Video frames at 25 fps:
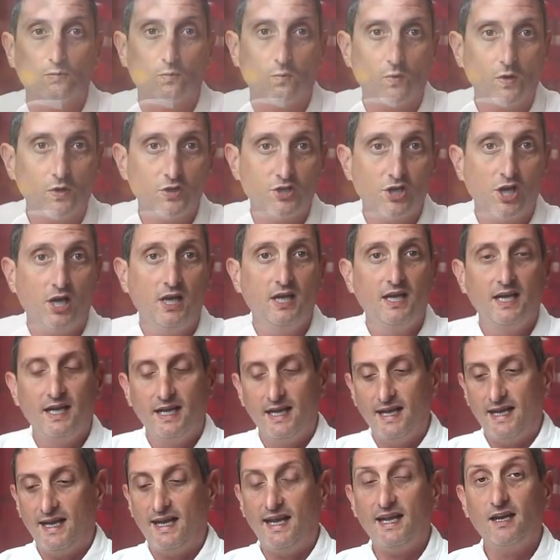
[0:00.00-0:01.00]
and water
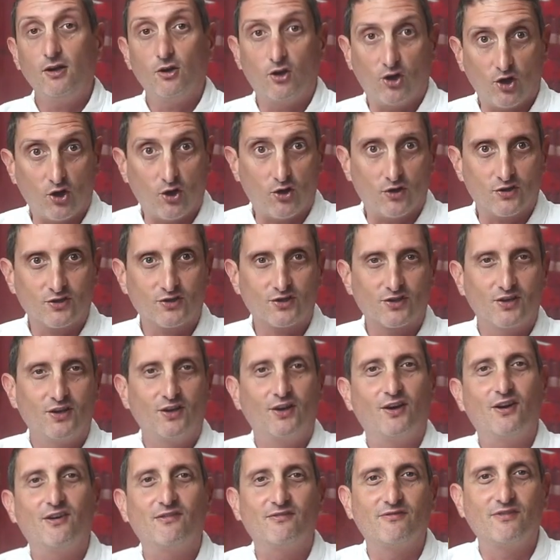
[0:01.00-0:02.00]
and a lot
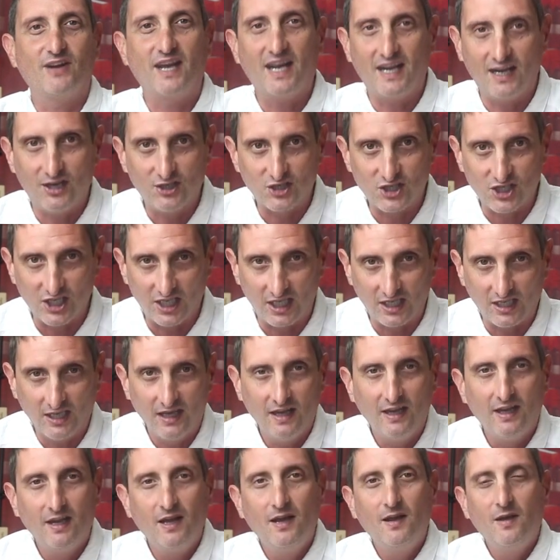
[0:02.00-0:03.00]
of energy.
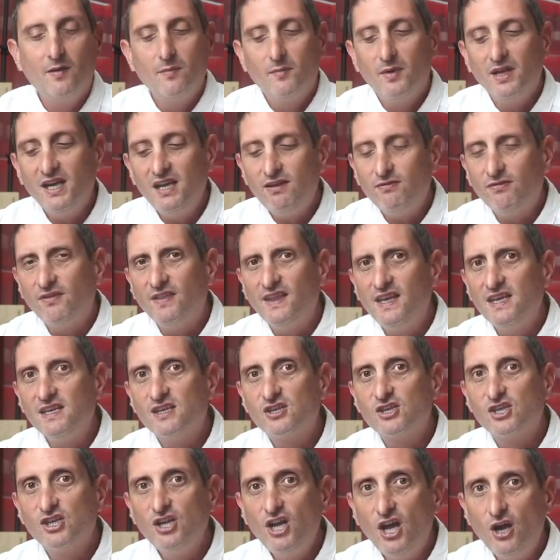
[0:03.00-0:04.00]
But if
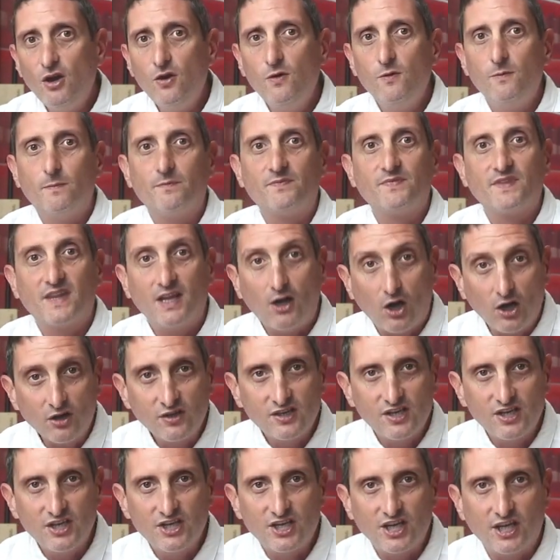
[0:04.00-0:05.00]
there's no
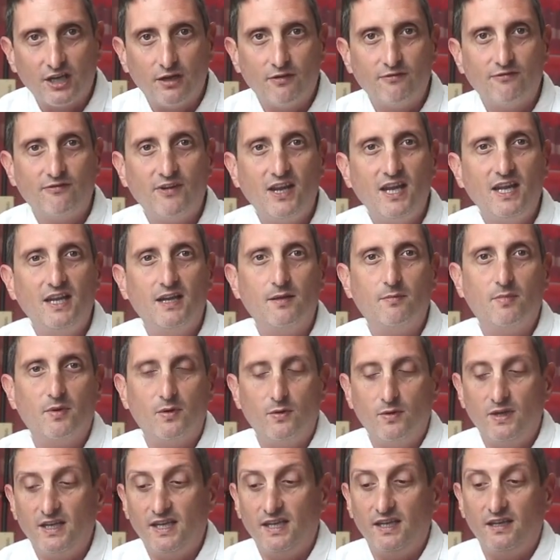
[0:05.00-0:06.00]
oxygen
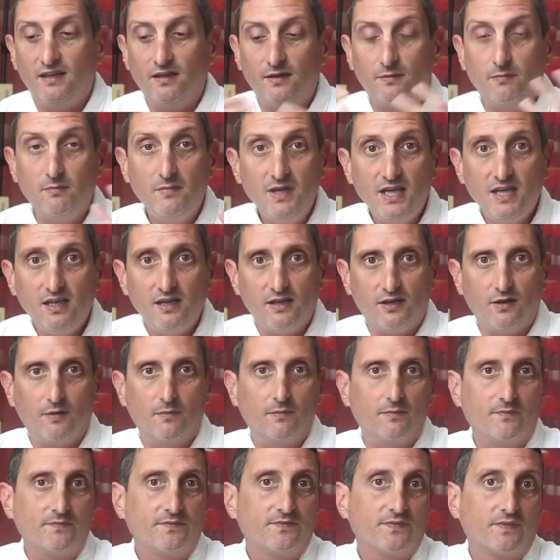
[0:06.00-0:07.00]
available in the
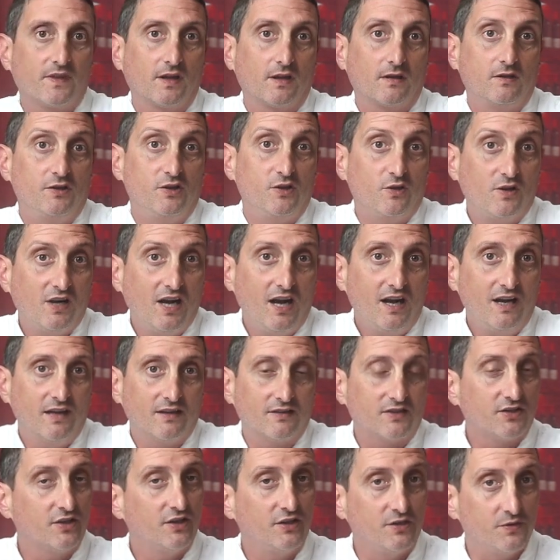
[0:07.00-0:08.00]
medium, you
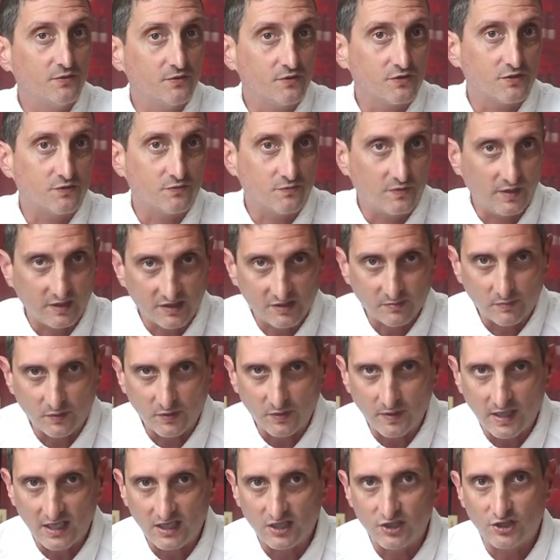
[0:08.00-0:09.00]
can't use
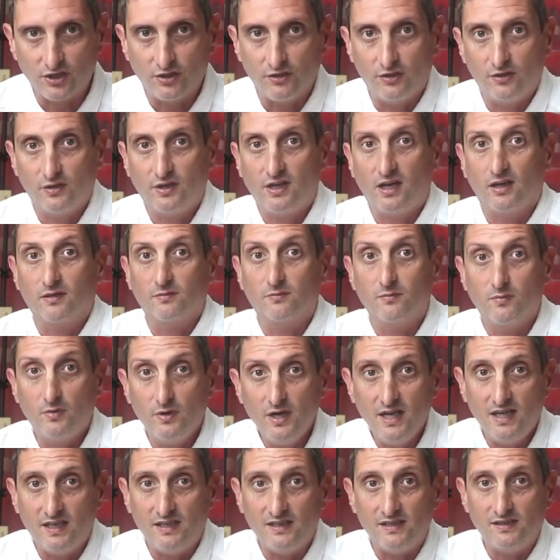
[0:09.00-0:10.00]
respiration, you can't
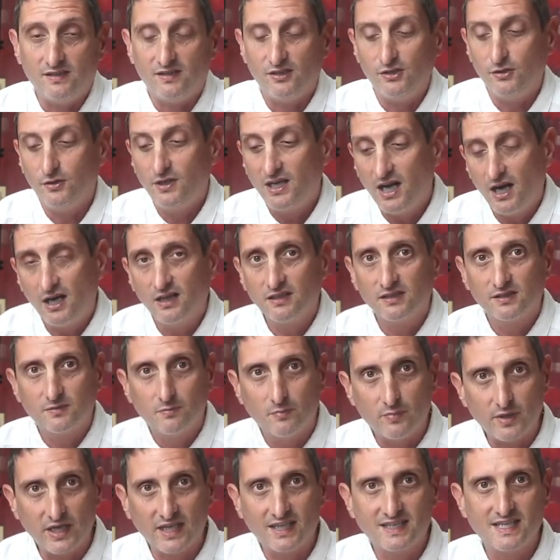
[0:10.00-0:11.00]
breathe, you can't
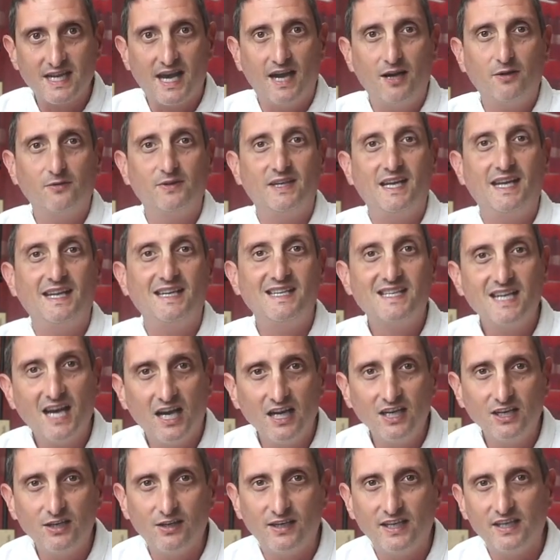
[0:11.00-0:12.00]
break down
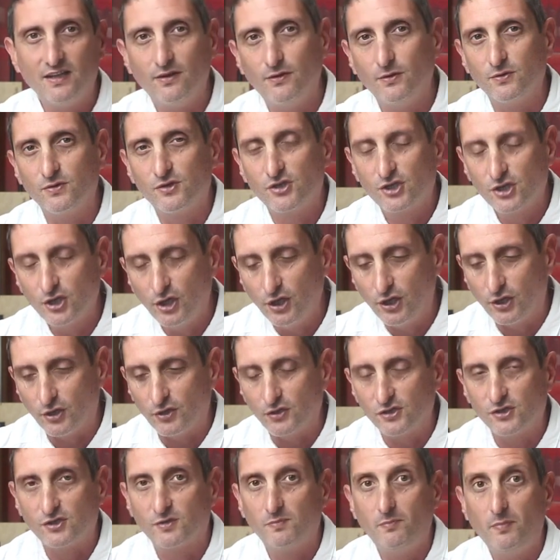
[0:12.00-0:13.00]
entirely those
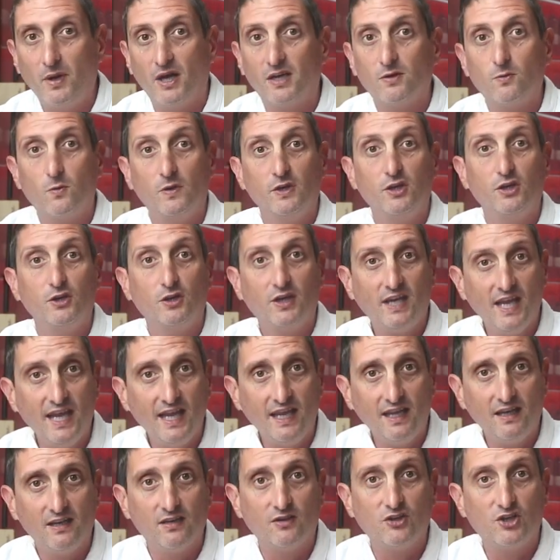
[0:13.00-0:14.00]
sugars. But what you
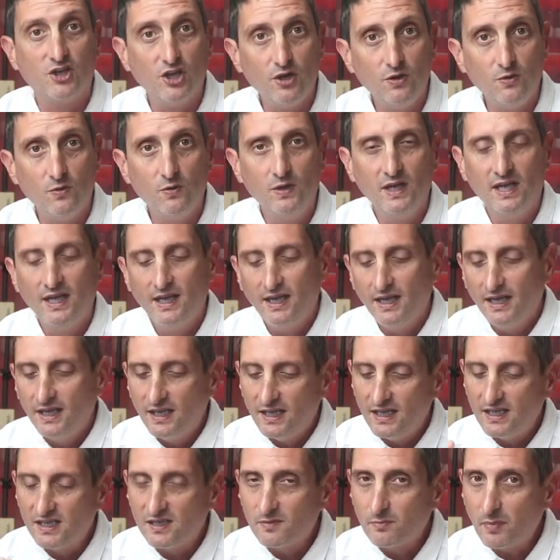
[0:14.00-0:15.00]
can do
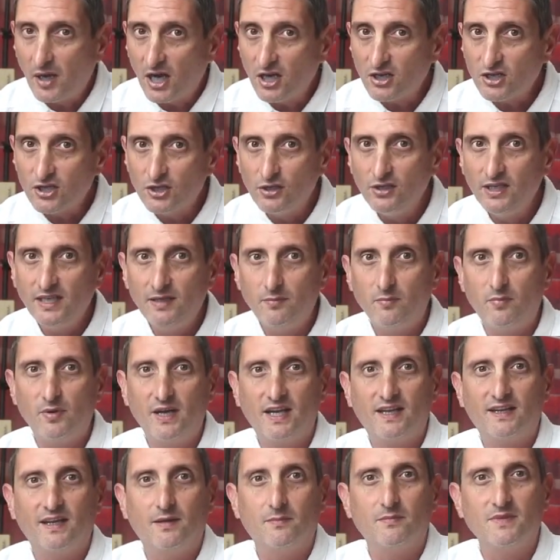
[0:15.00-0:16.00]
is partially
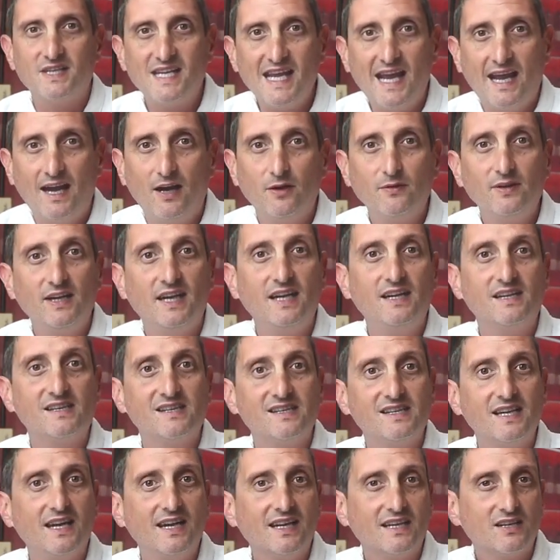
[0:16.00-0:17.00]
break them down and
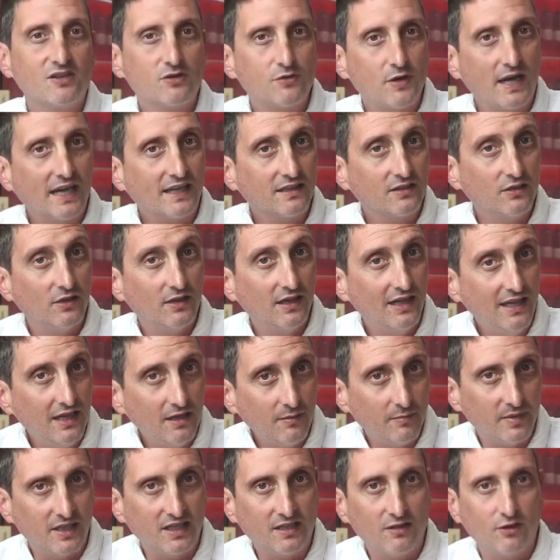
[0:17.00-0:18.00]
still extract a
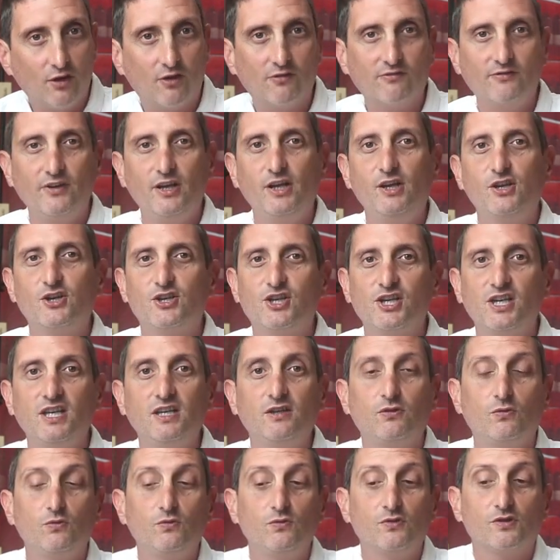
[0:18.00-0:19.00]
little bit of
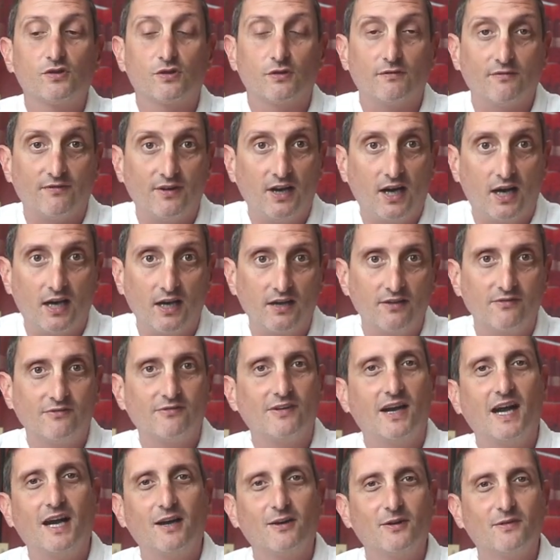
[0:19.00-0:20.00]
energy to
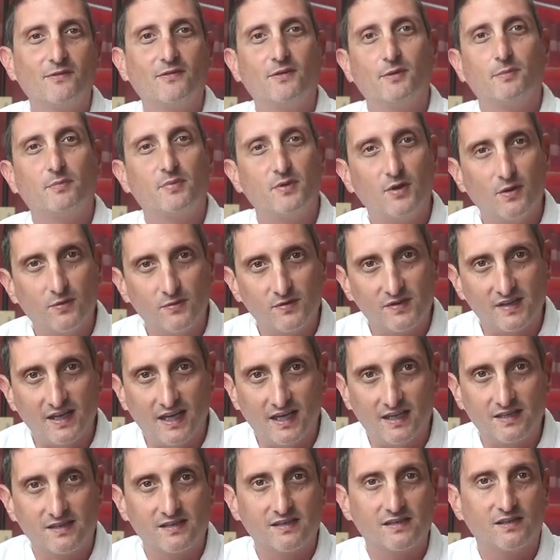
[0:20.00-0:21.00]
survive out of the
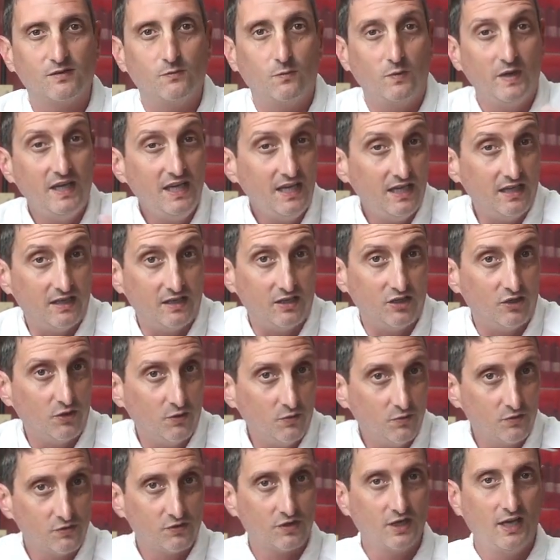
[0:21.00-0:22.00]
process. We
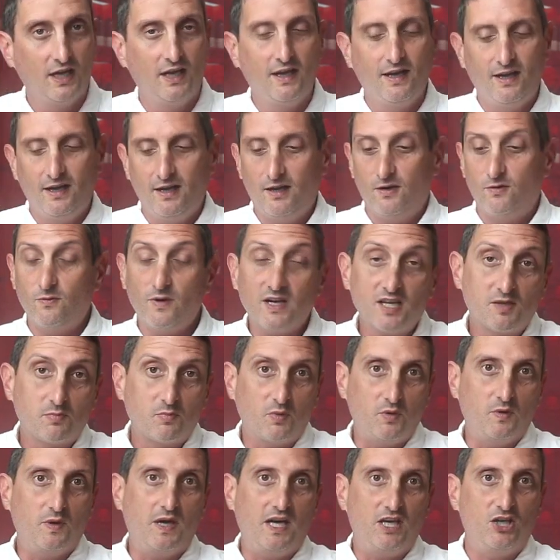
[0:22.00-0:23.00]
use
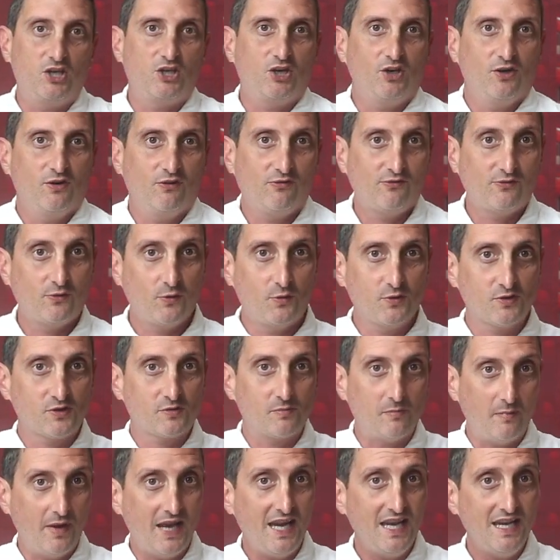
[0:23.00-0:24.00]
respiration, of
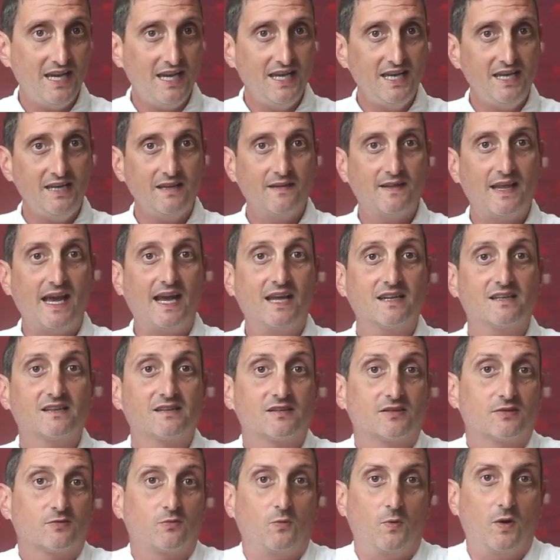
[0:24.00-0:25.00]
course, mainly
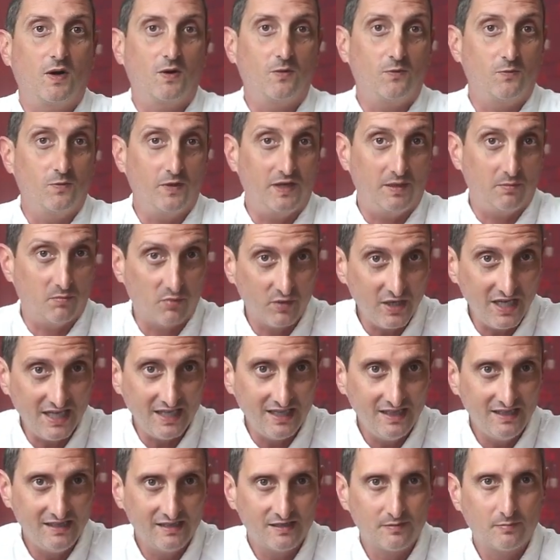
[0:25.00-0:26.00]
that's what we
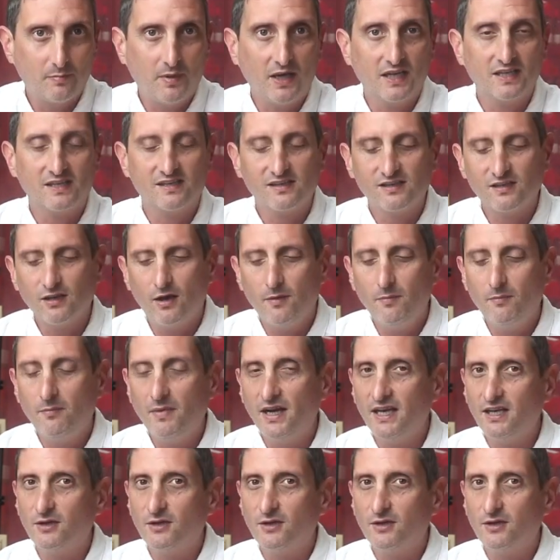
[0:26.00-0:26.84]
breathe, but some